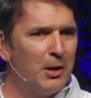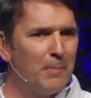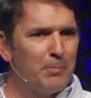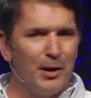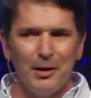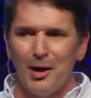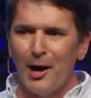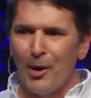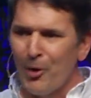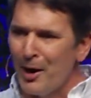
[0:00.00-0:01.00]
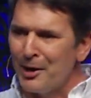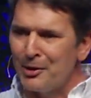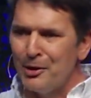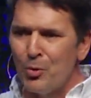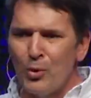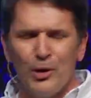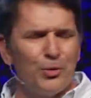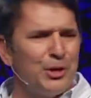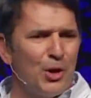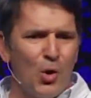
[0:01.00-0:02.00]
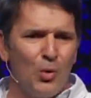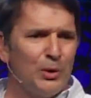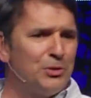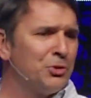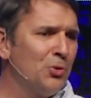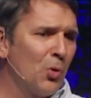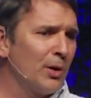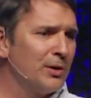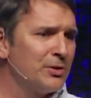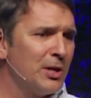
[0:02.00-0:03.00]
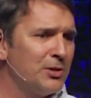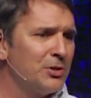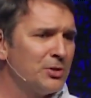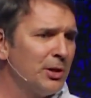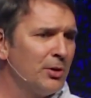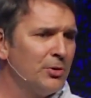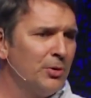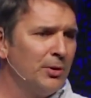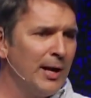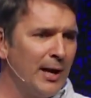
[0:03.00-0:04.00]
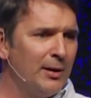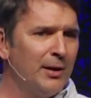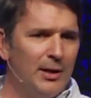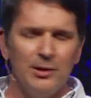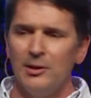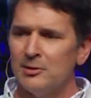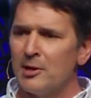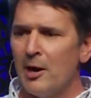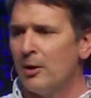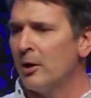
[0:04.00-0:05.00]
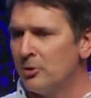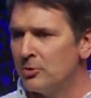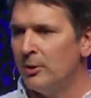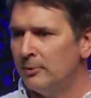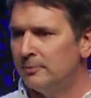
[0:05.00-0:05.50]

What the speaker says: but ironically, we are the only 2 organizations that are doing that in the entire country.